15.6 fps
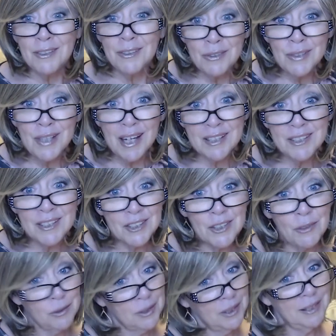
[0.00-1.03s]
You guys are
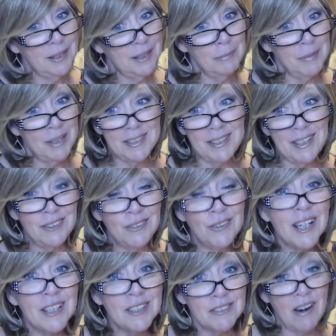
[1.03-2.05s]
totally amazing. You
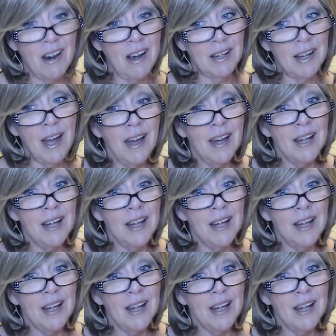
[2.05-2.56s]
guys rock.